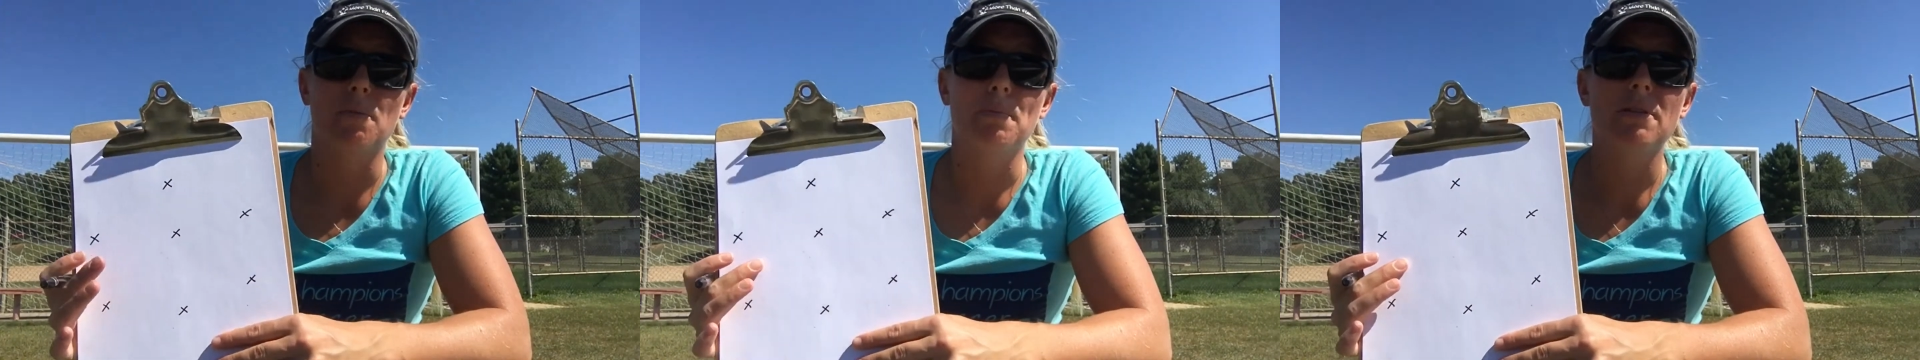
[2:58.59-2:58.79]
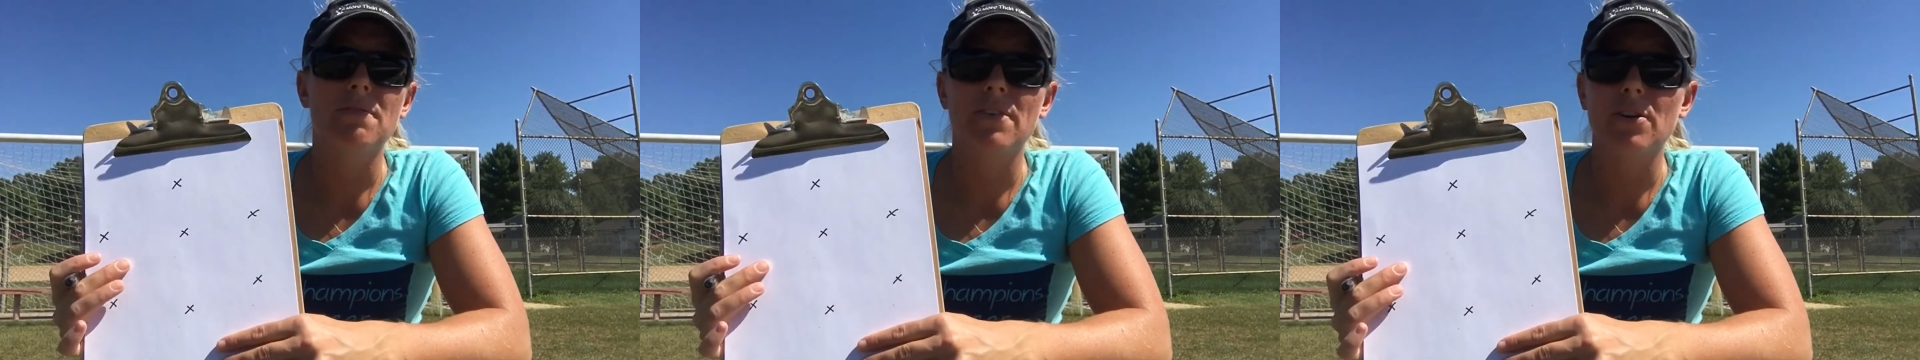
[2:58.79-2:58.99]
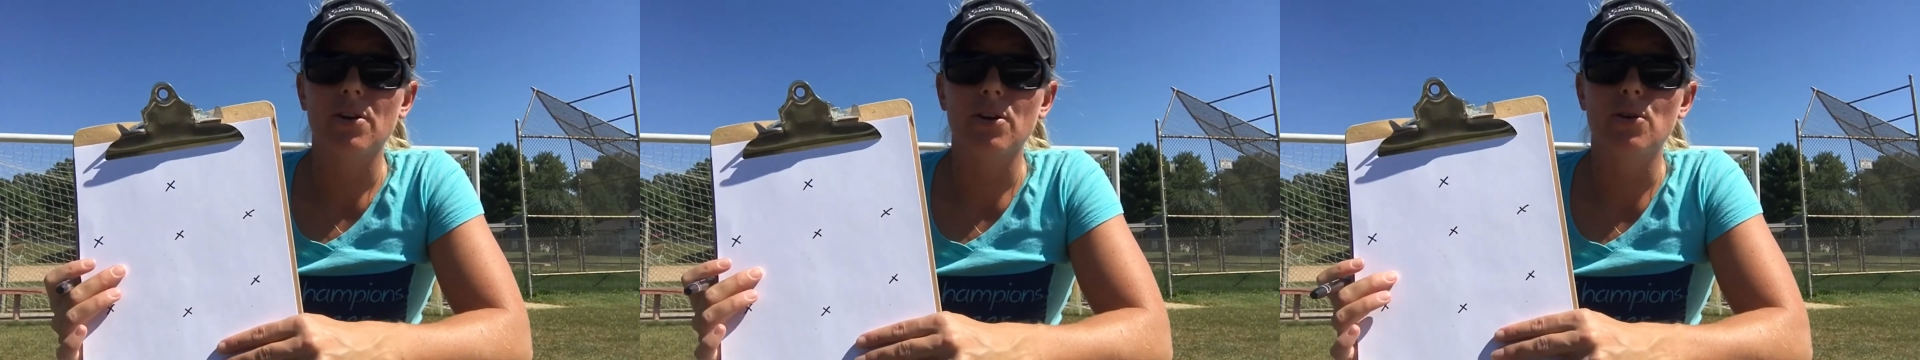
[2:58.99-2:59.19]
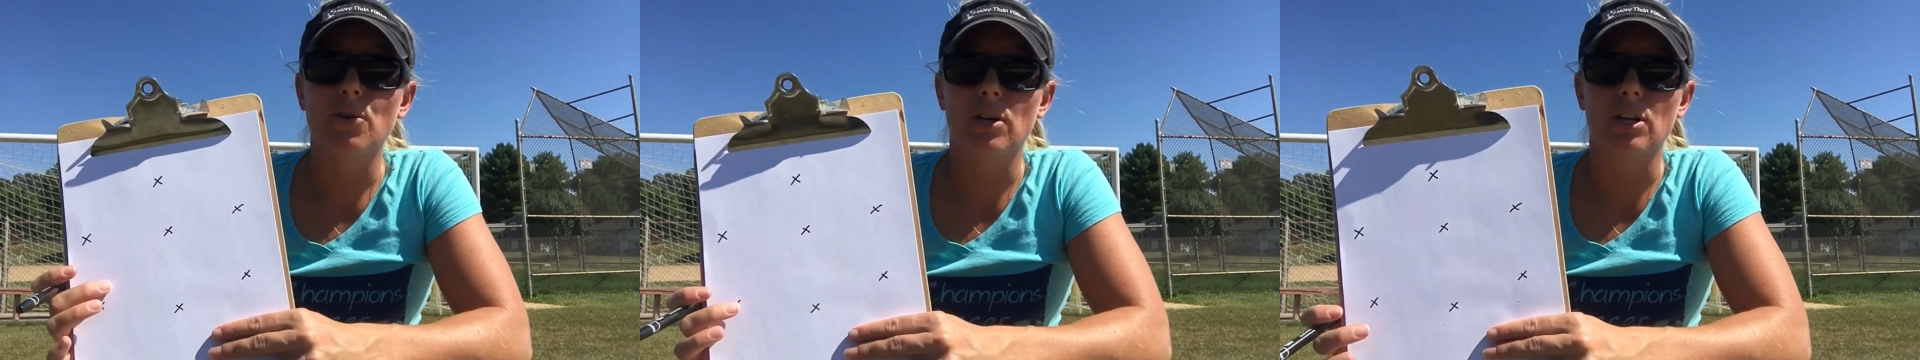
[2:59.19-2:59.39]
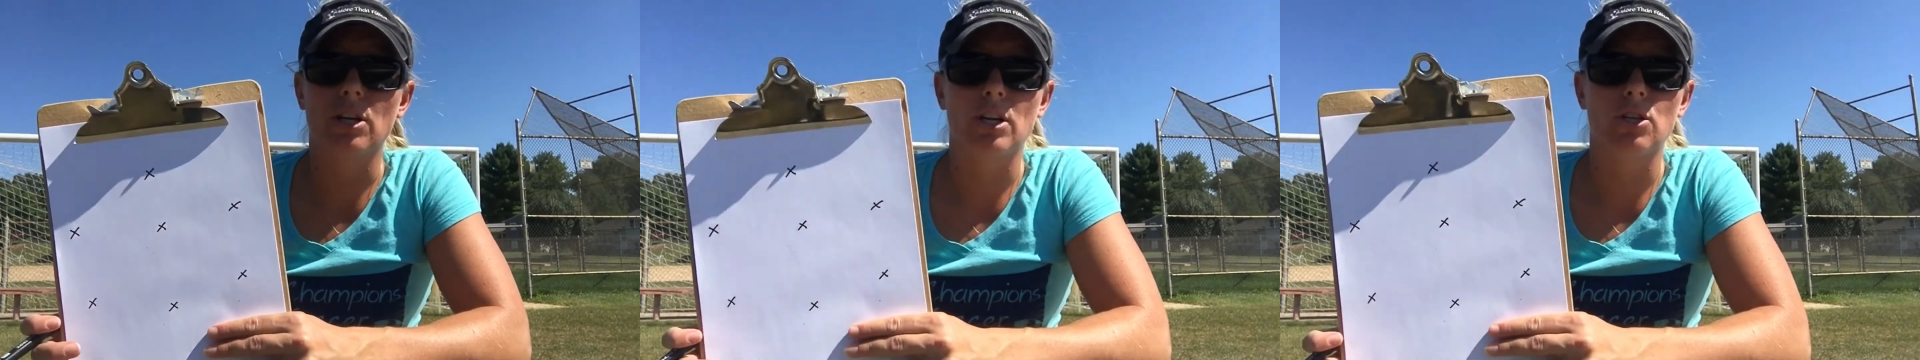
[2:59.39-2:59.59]
midfielder who
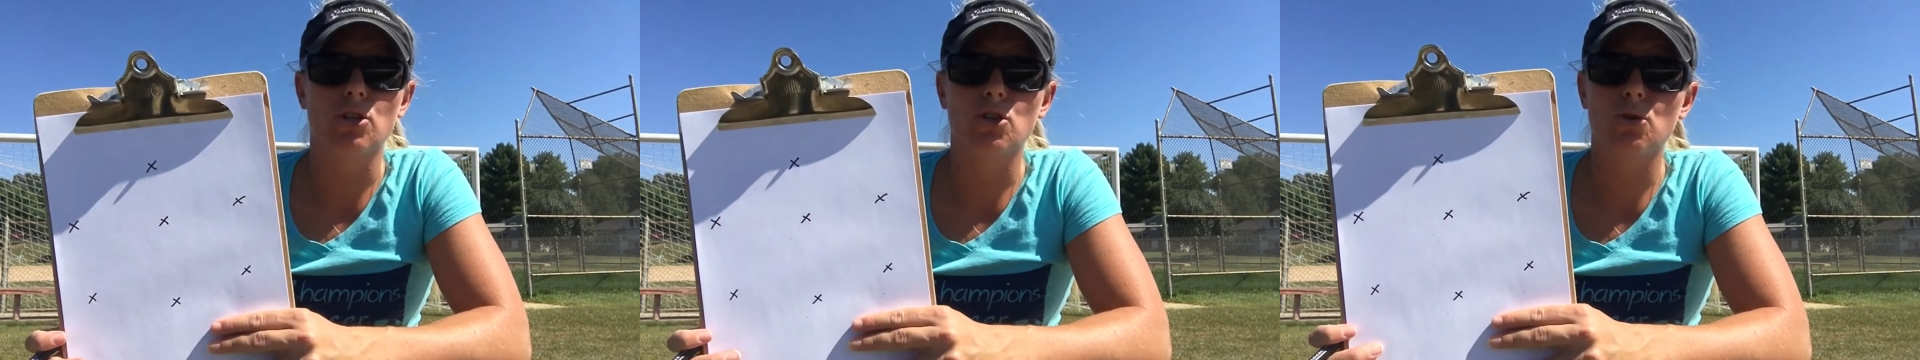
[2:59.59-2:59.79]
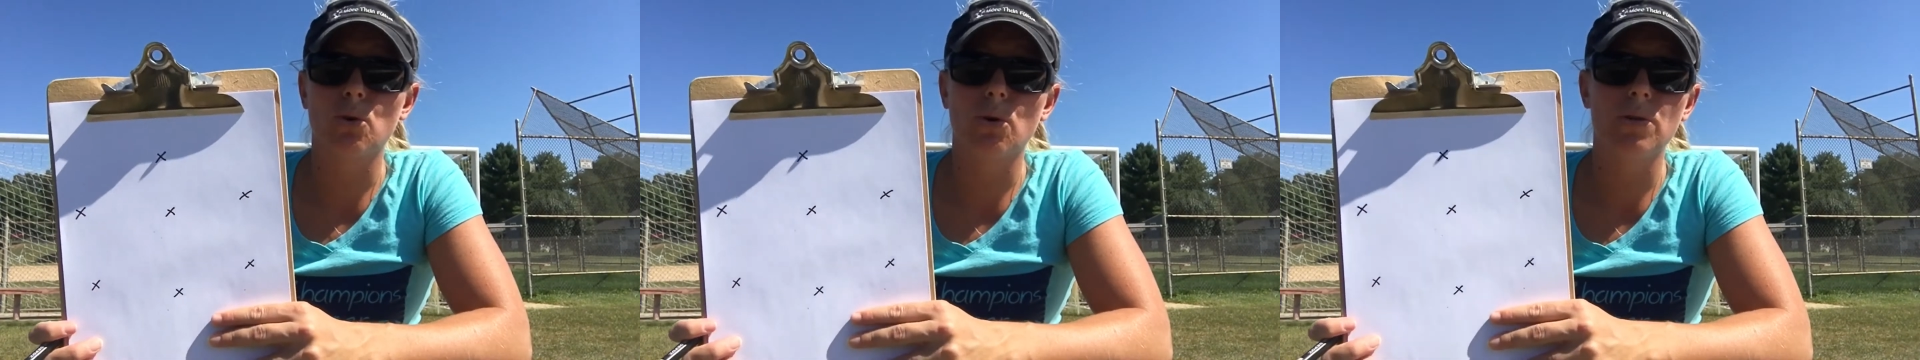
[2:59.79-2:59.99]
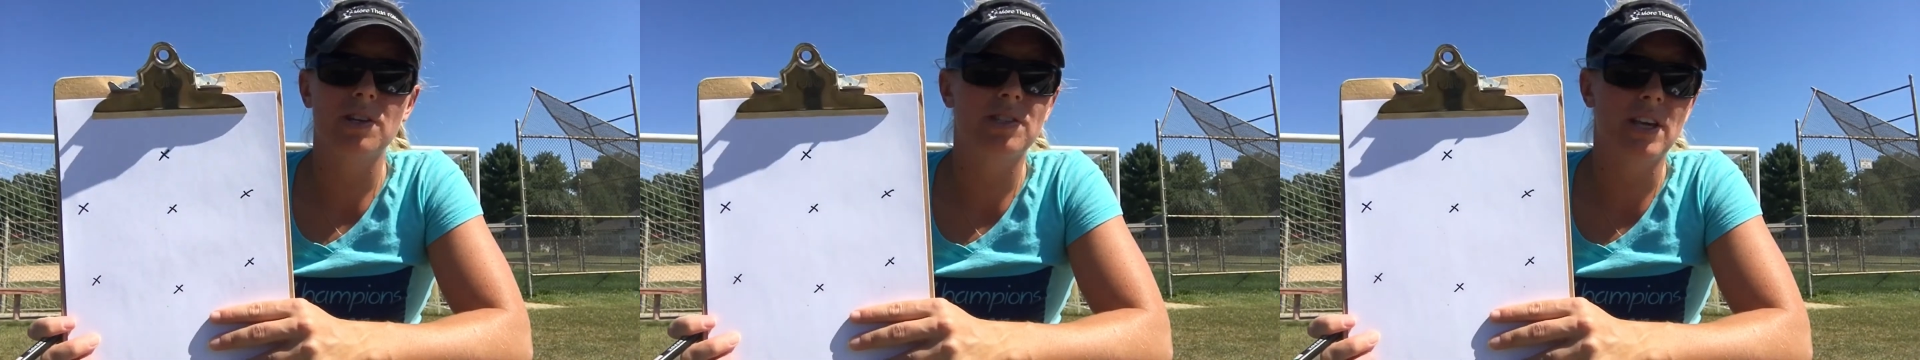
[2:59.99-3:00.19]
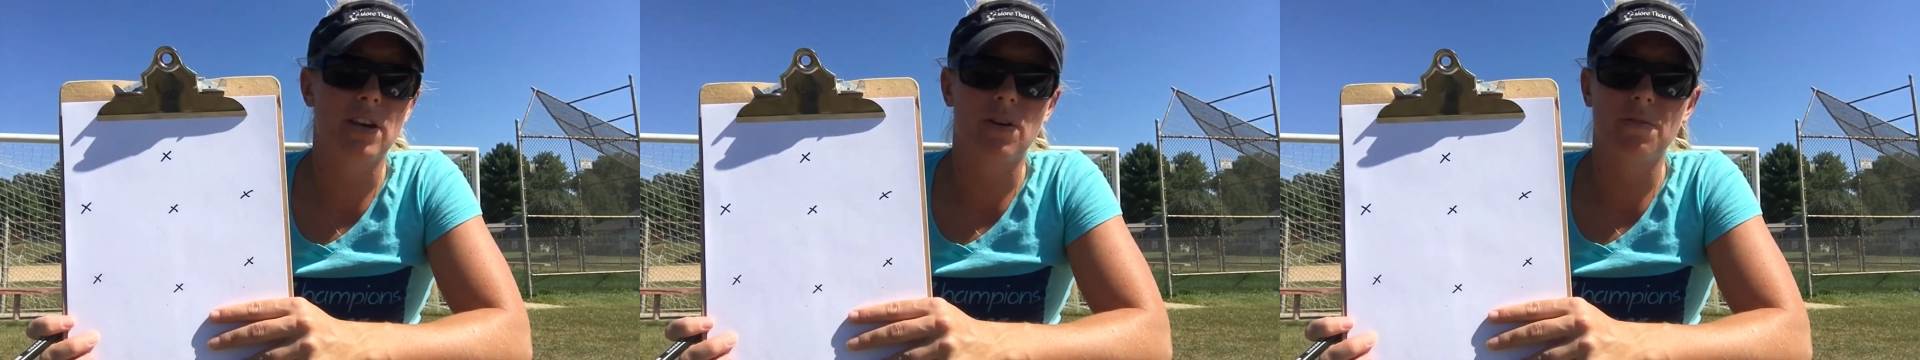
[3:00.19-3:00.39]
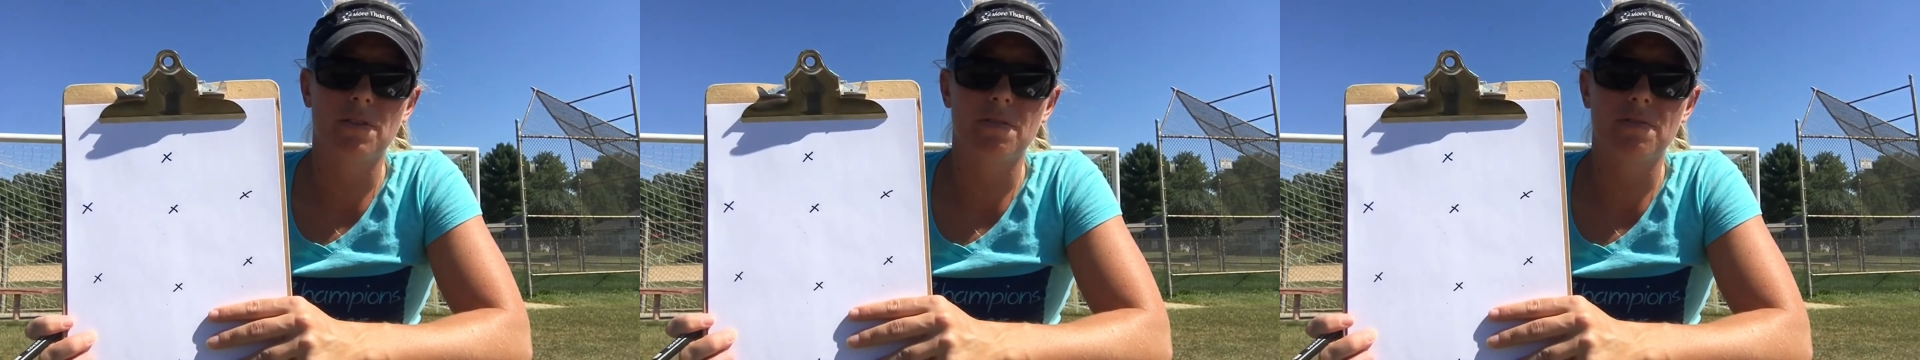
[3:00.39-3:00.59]
can control the center
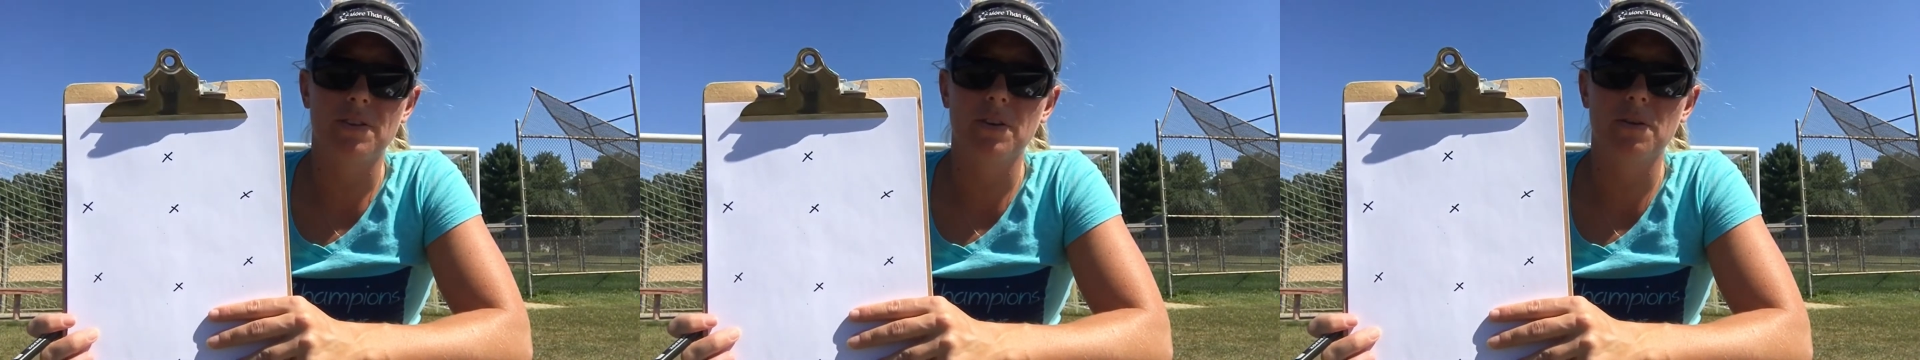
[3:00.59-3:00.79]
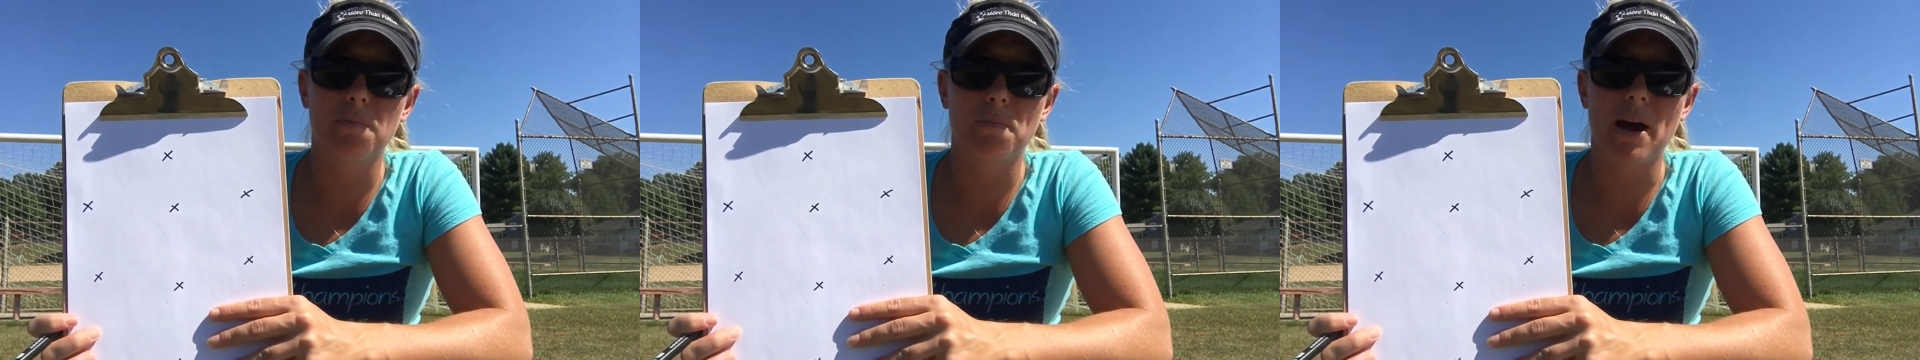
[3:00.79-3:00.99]
of the field